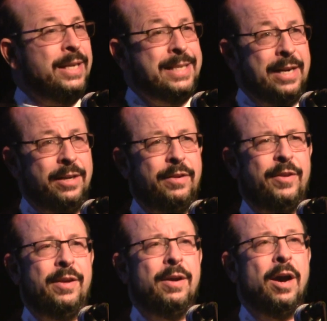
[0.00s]

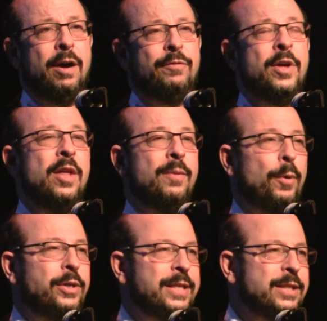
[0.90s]
identity of the
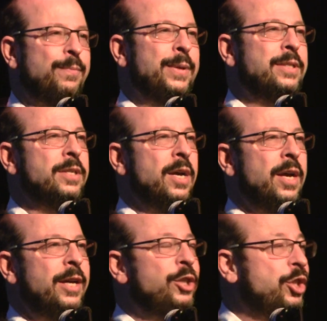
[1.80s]
participants
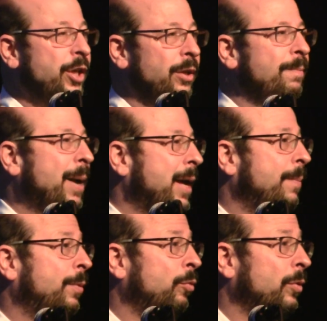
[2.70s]
is shielded by
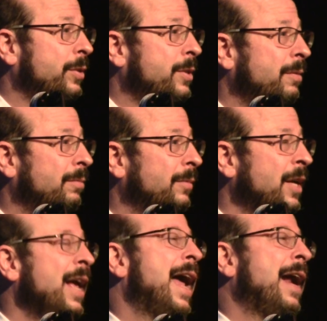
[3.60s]
HIPAA rules.
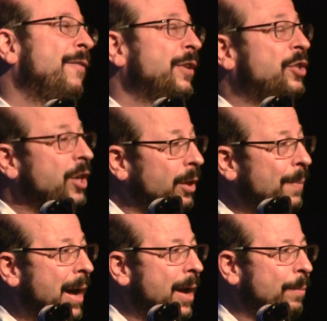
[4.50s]
And if it's shielded
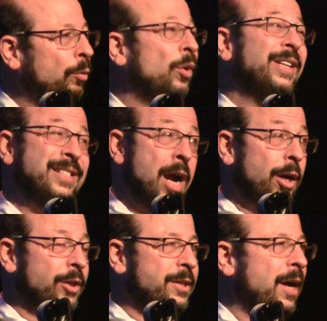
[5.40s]
by a HIPAA rule, it's
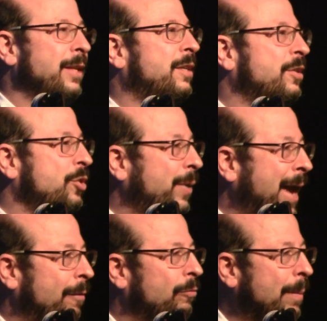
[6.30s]
not good science because you
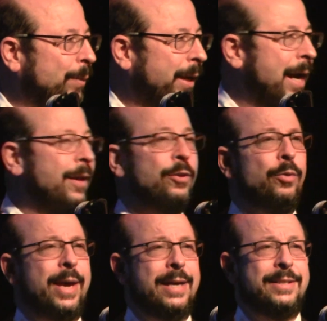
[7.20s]
can't replicate it
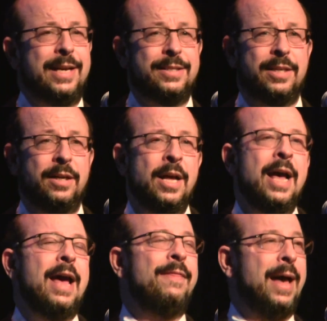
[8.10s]
and you can't test it.
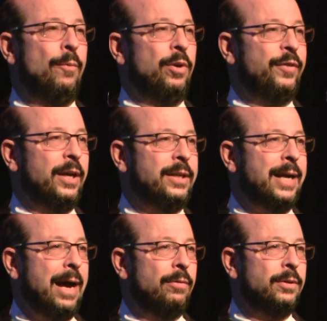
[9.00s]
And that would have kicked
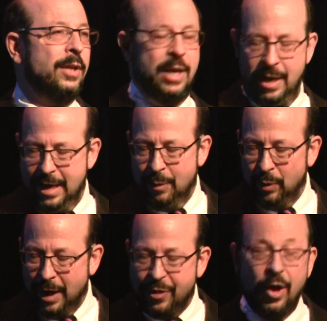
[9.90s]
it out. And
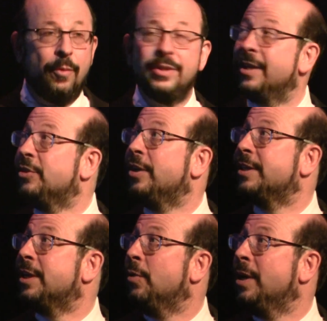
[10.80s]
what I thought was
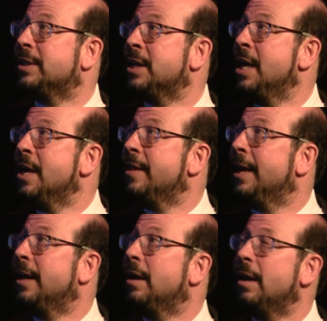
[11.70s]
interesting was
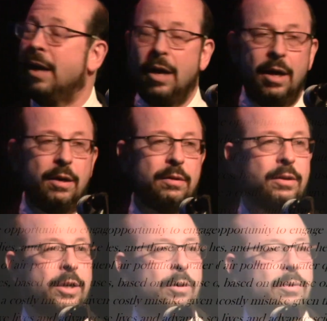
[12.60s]
that uh, you